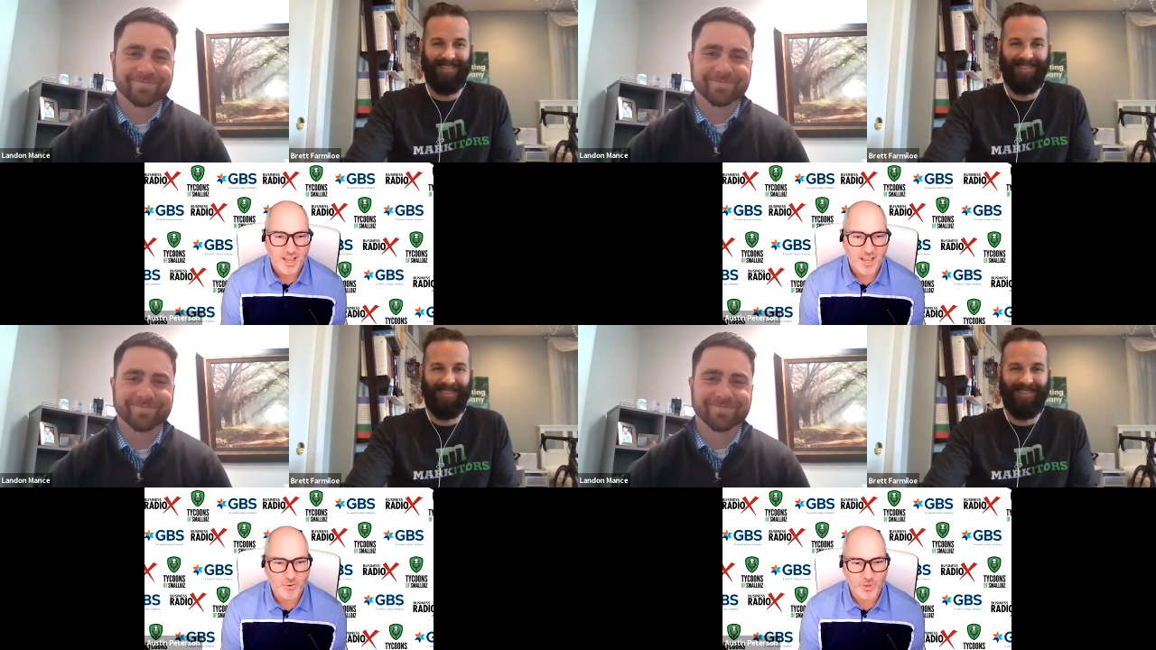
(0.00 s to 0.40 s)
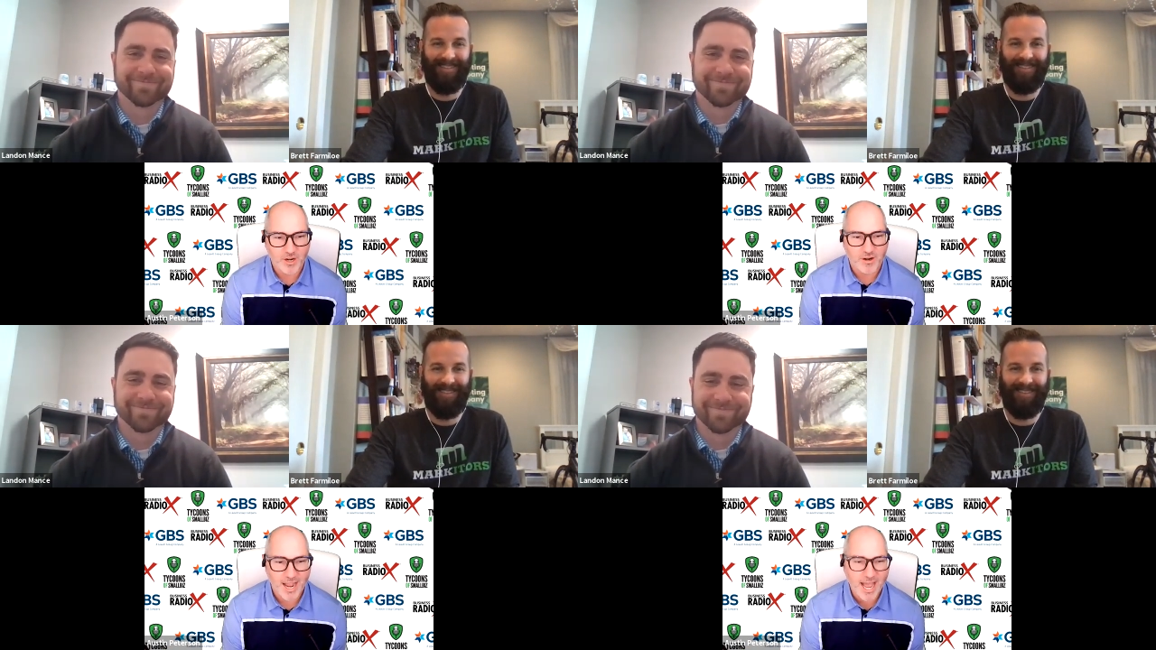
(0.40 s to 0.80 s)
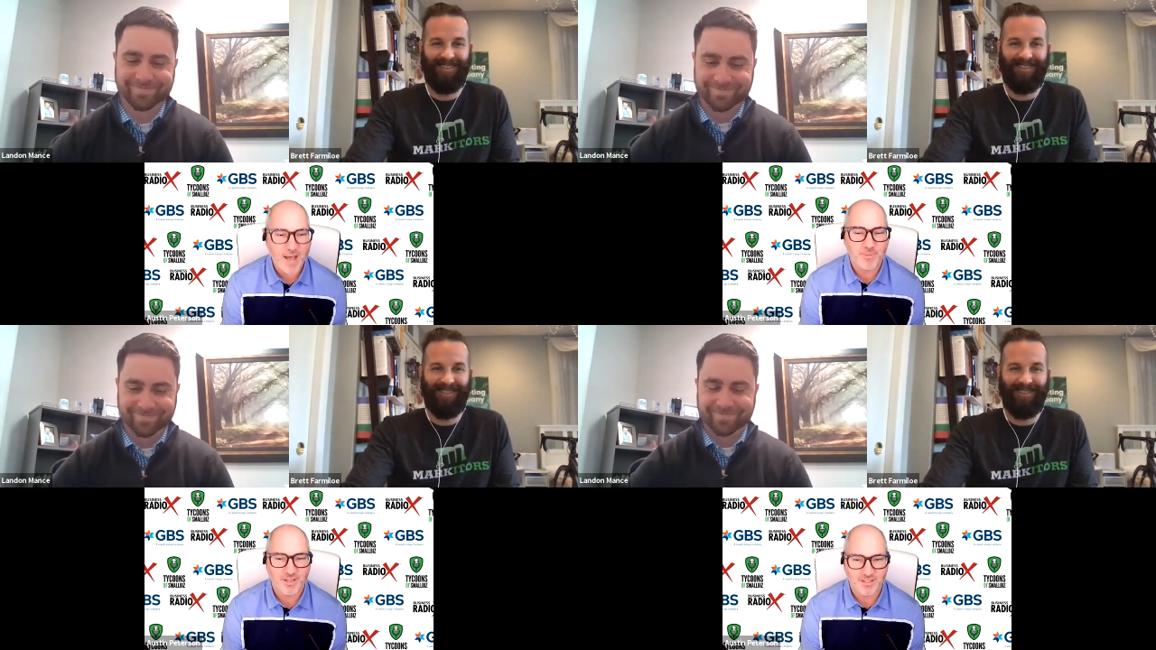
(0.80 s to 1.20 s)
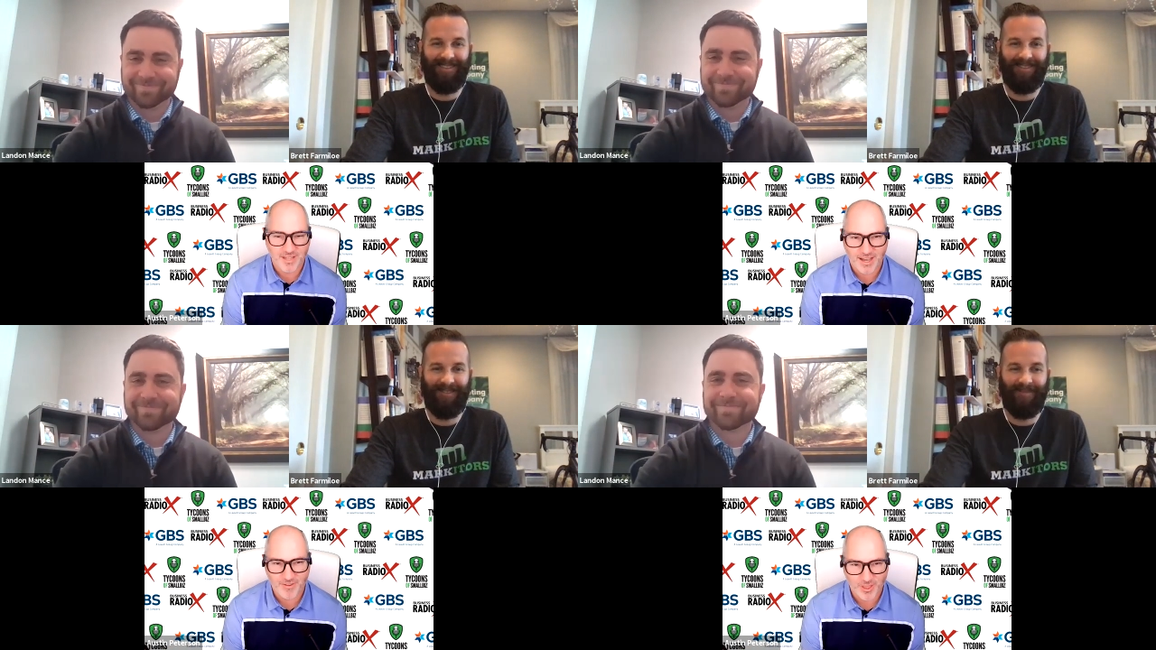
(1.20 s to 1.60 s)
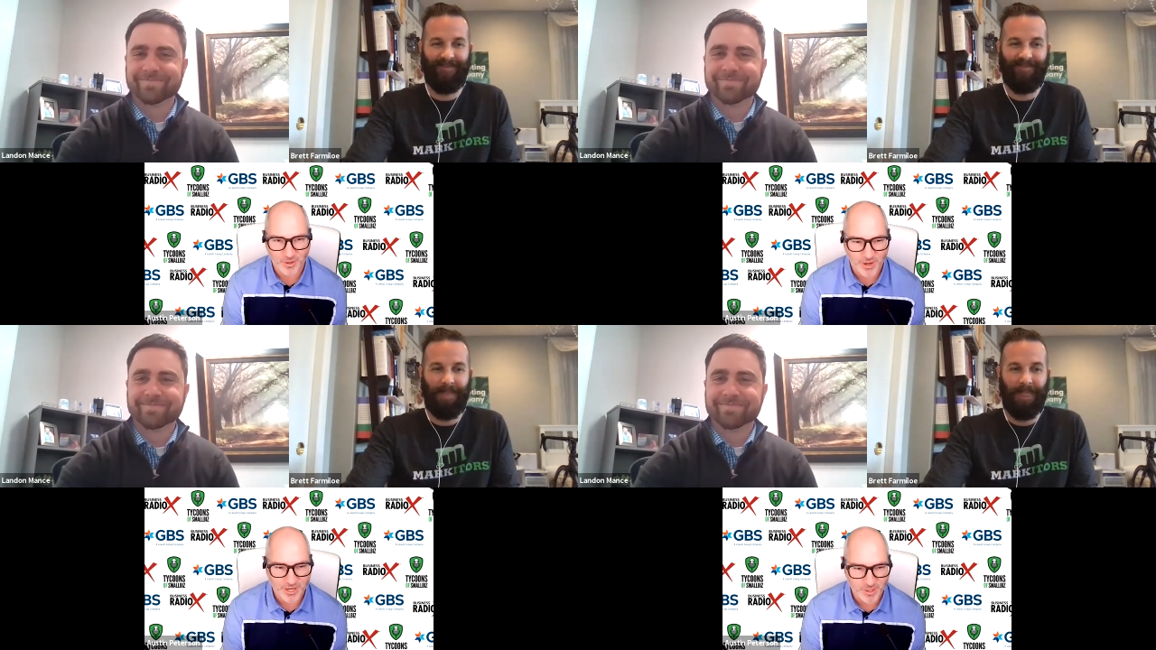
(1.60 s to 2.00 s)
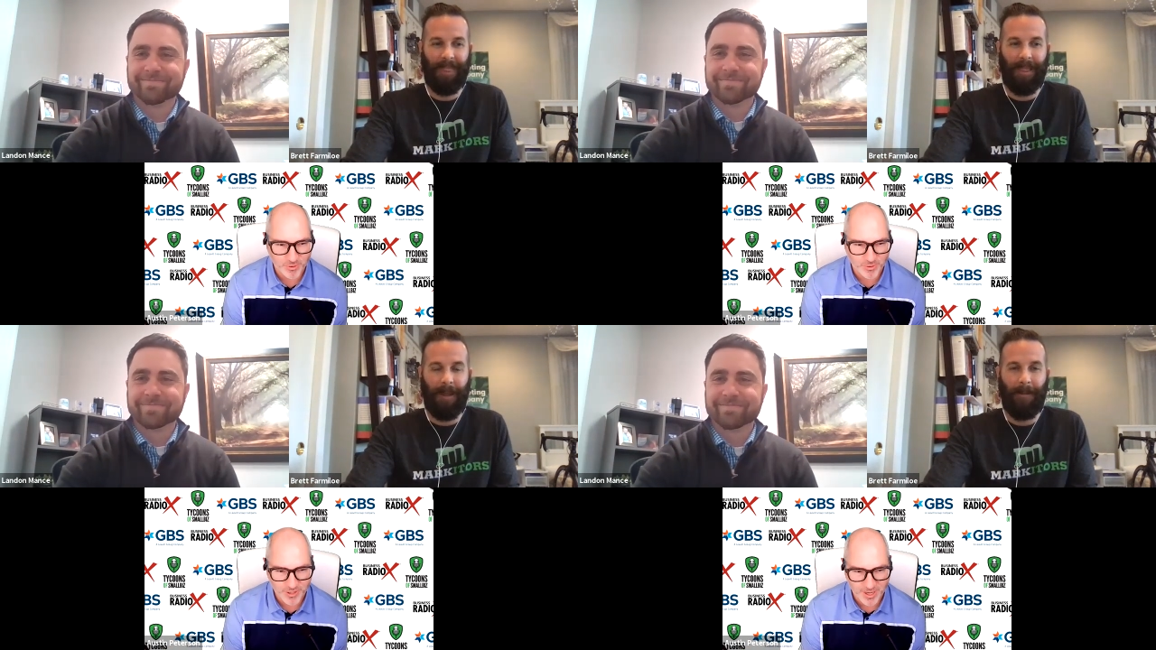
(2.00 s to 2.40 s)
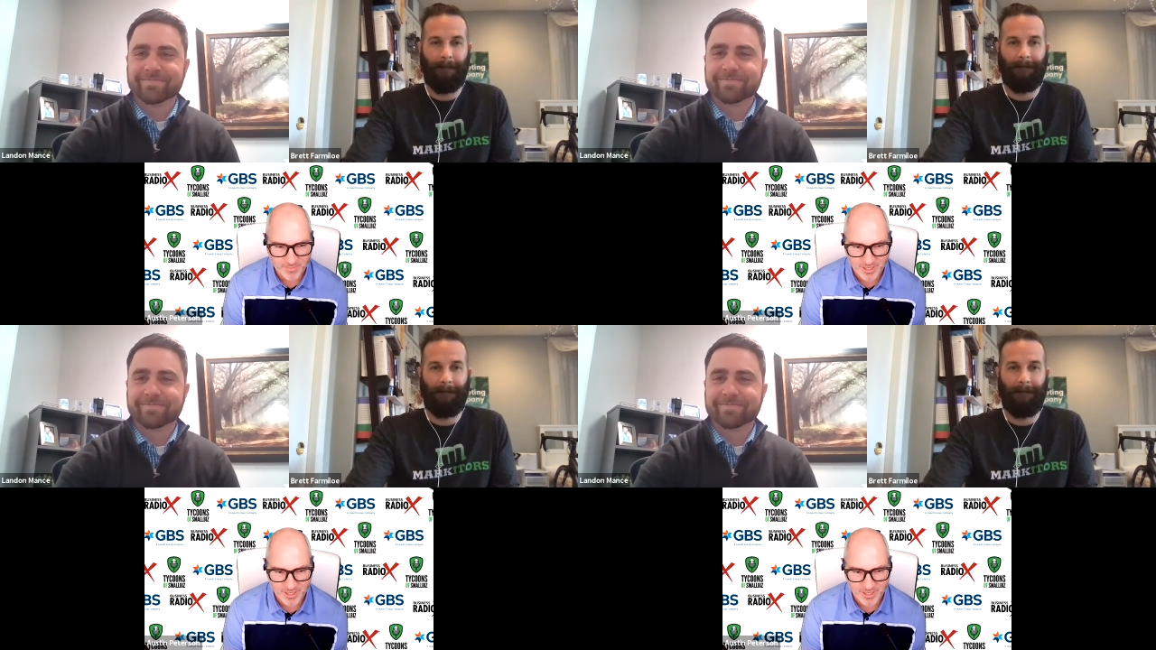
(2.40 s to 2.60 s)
Speaker 1: And we are happy to have on the radio program